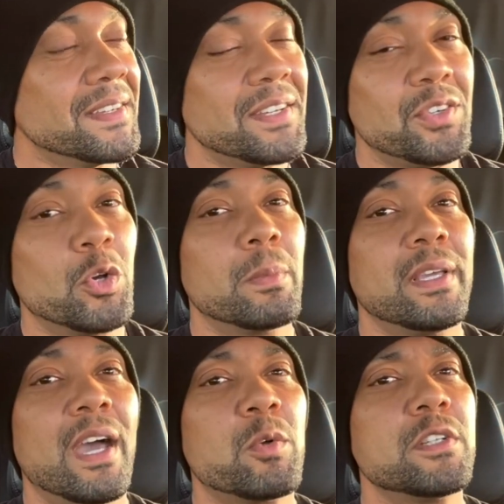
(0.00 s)
normally
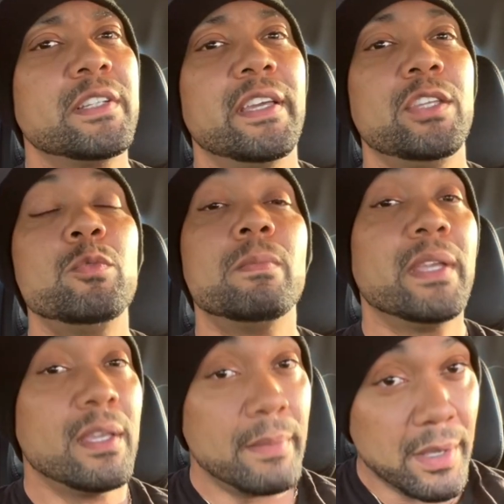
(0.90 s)
I would have said, you
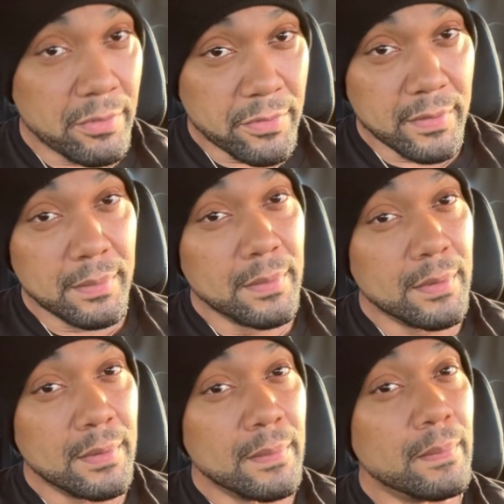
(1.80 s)
MF,
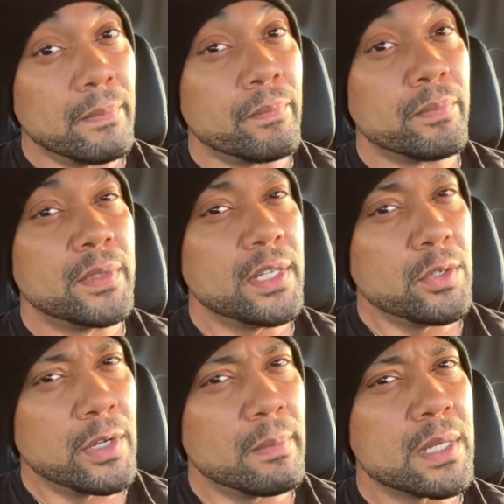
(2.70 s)
did not you
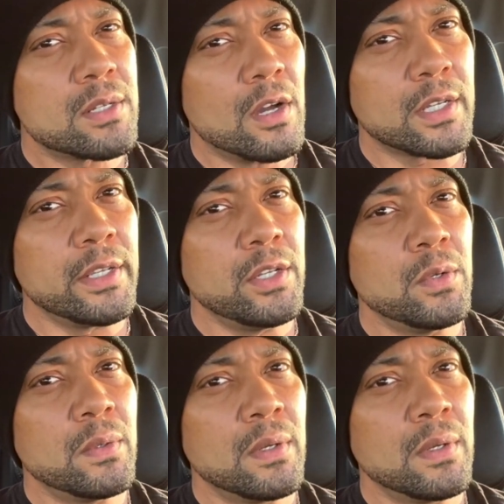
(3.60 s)
hear me talking to you?